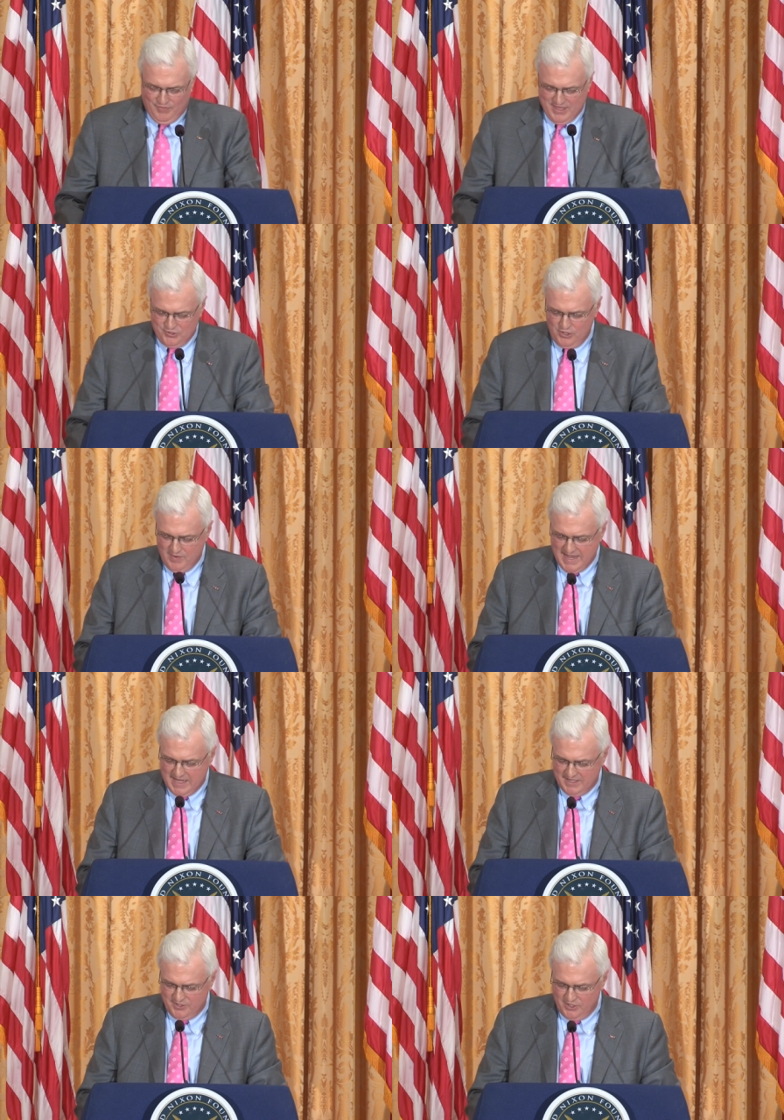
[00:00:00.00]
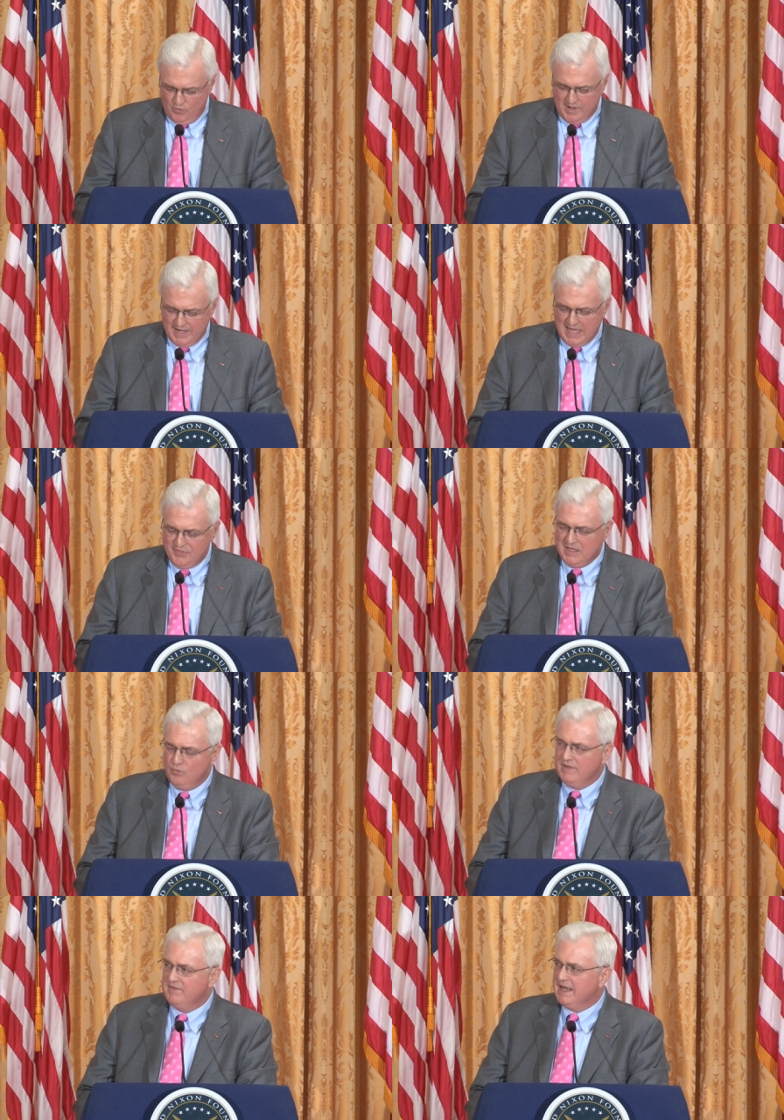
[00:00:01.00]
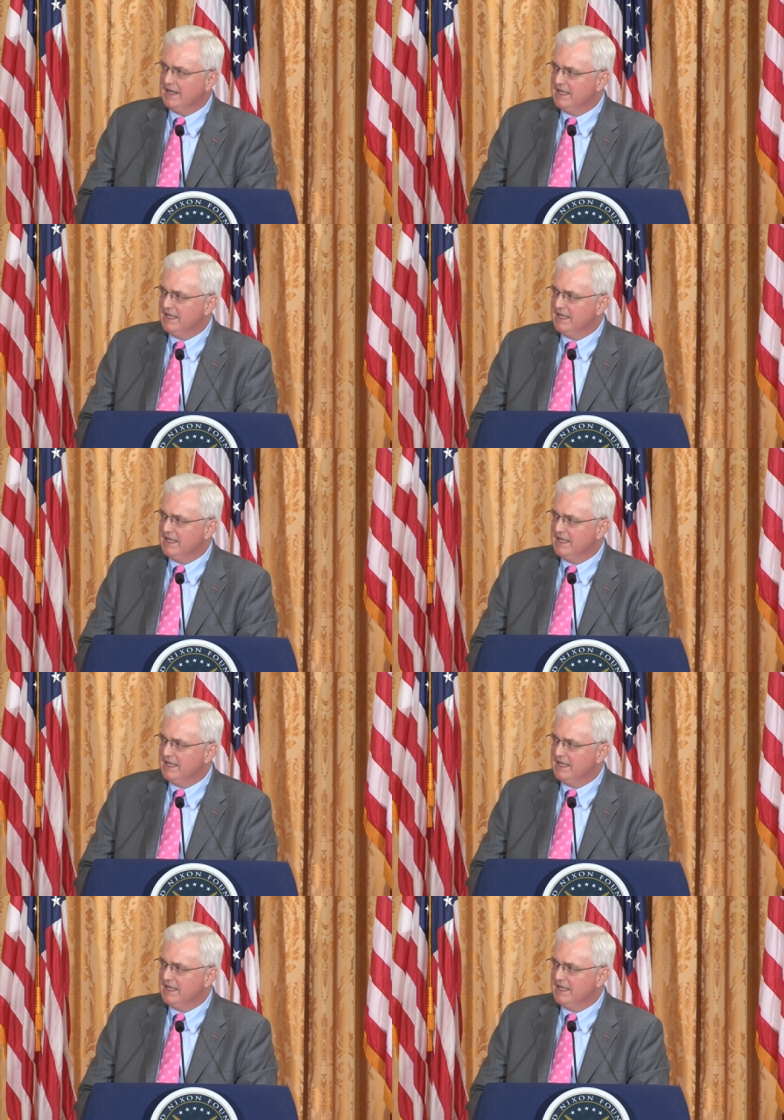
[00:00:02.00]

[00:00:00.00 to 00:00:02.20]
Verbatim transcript: Thank you, Ed. And you know what? I think we've got